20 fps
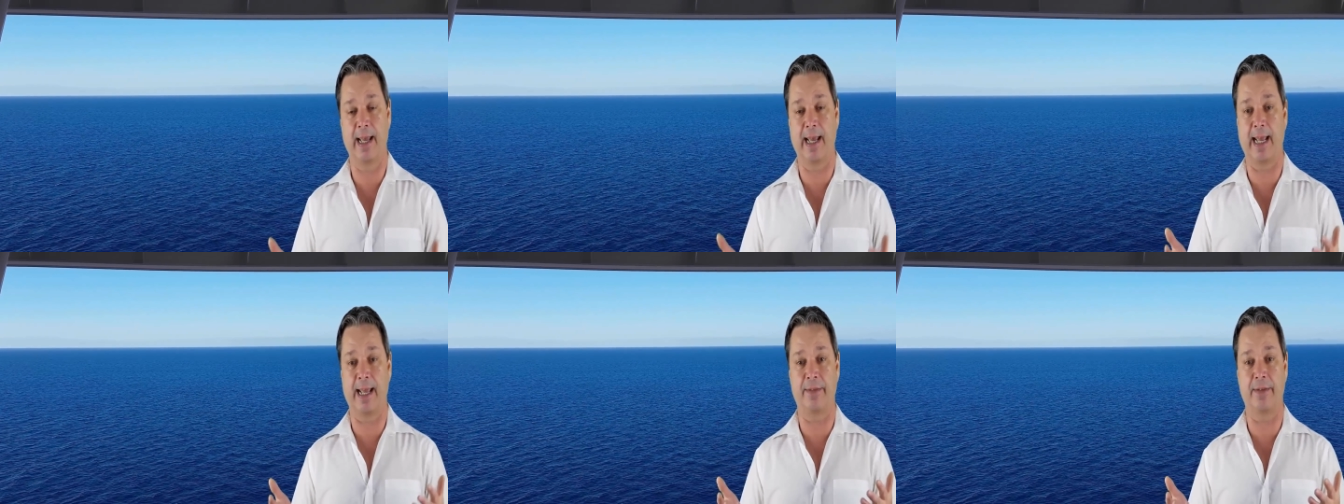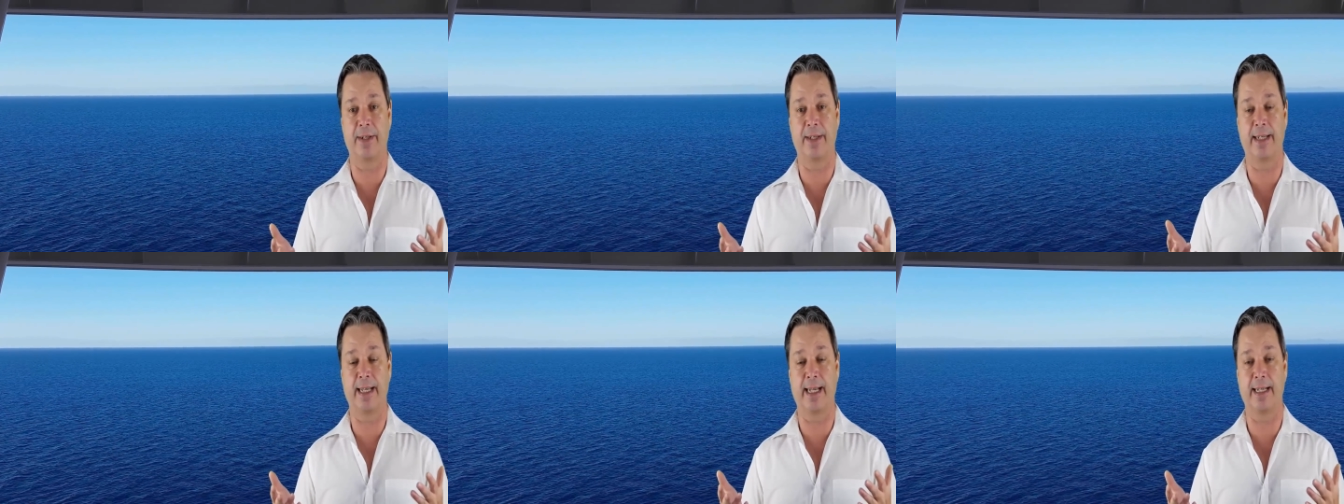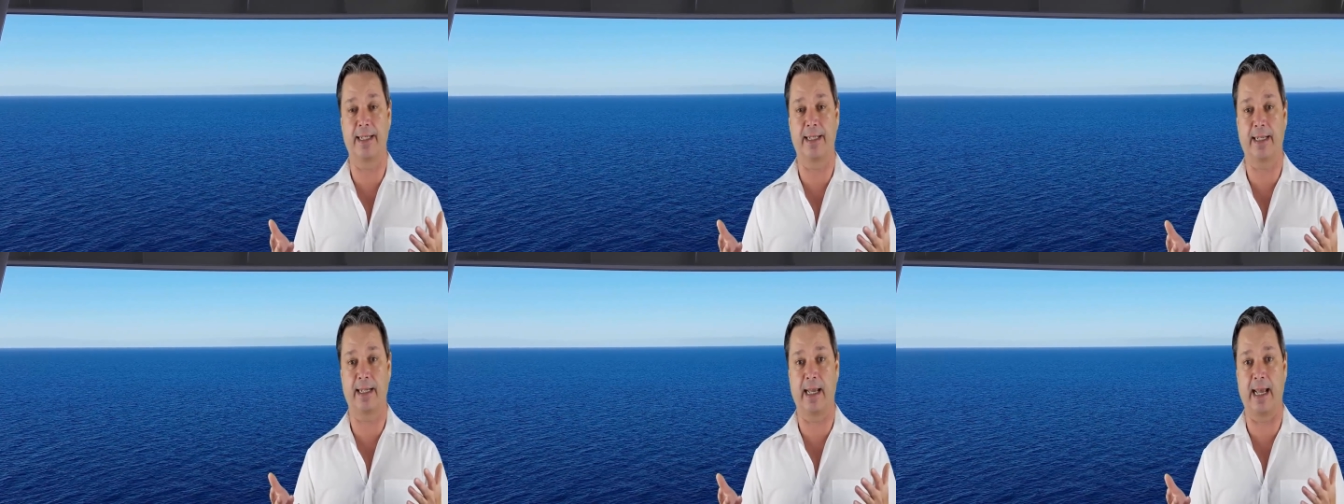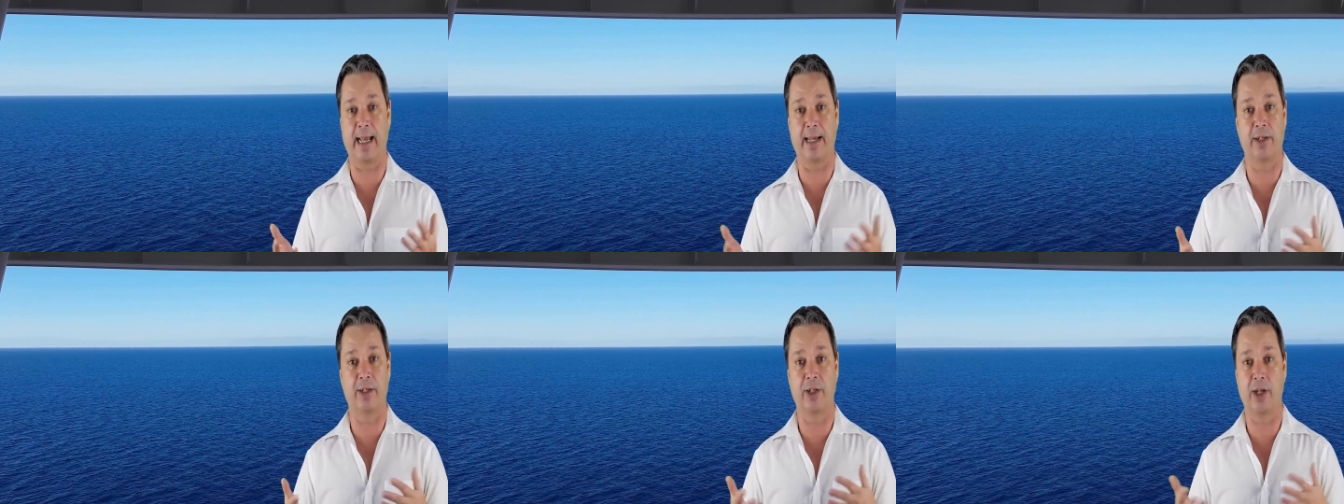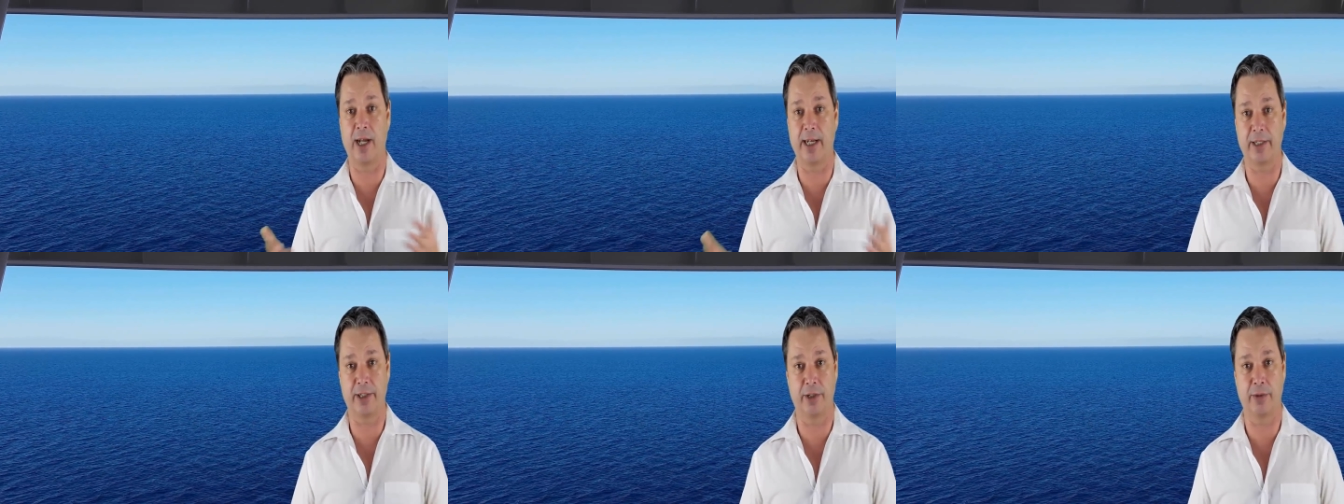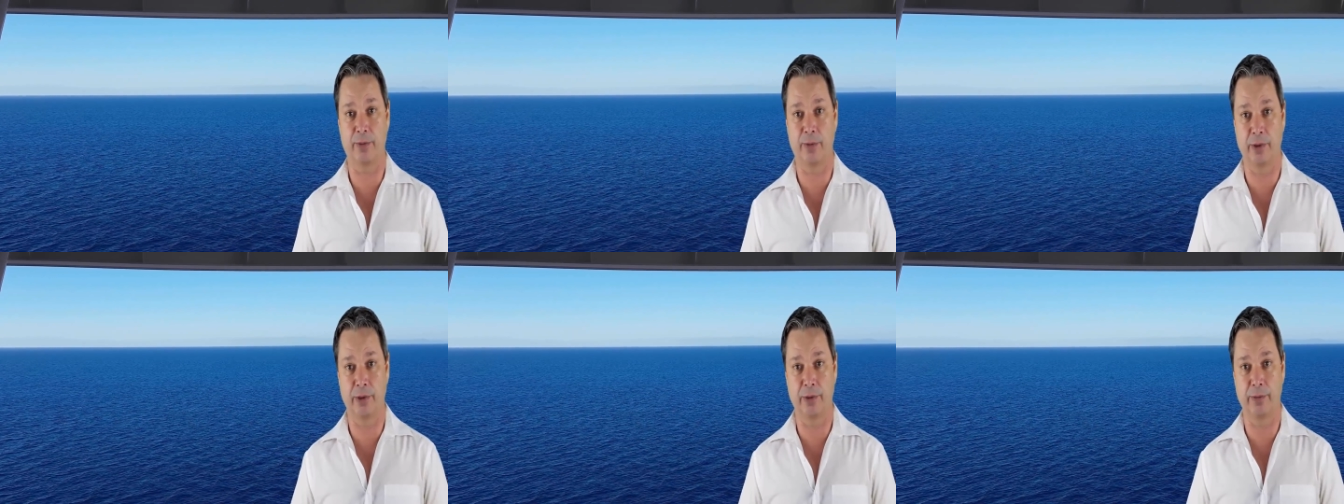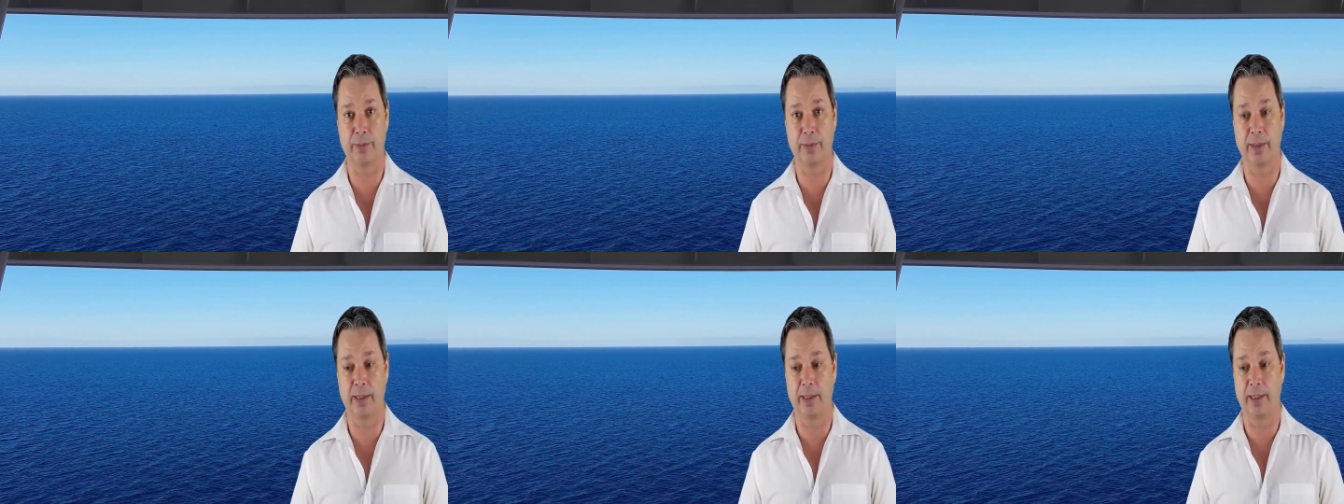And the desk had lots of
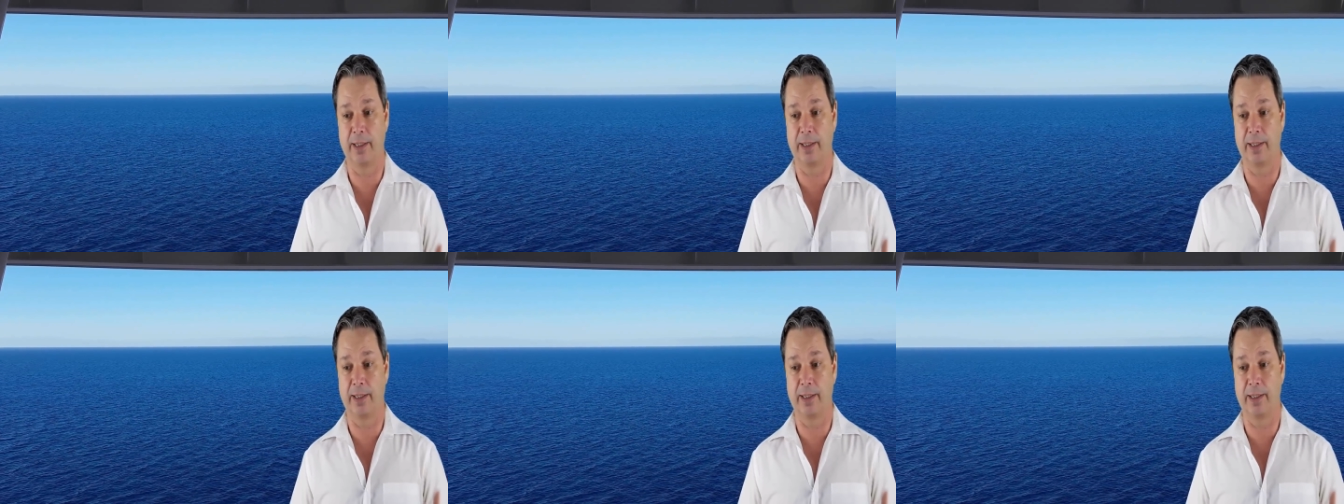room